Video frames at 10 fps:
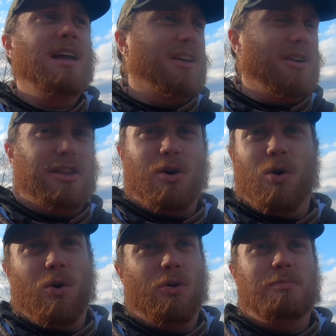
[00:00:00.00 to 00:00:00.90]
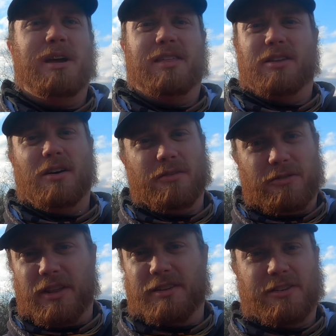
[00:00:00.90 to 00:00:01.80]
You know, the old myth of
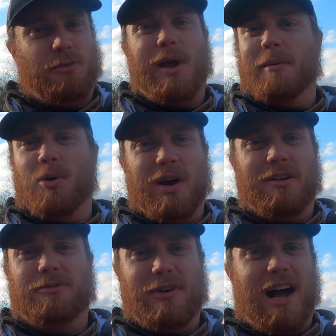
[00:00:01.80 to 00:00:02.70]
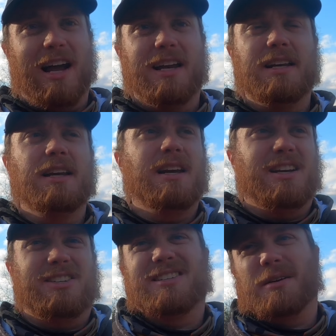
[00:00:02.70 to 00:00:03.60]
swam away fine
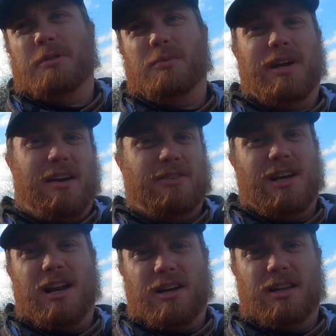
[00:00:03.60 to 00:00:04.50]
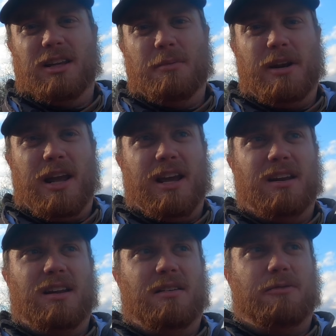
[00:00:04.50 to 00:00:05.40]
is just something we have to kind of eliminate
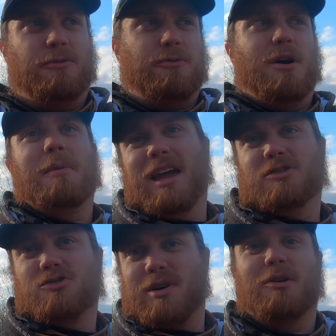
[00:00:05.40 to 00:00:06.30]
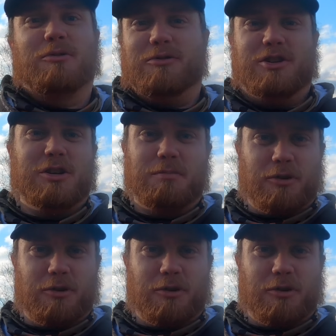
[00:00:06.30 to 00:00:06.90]
from a trout fishing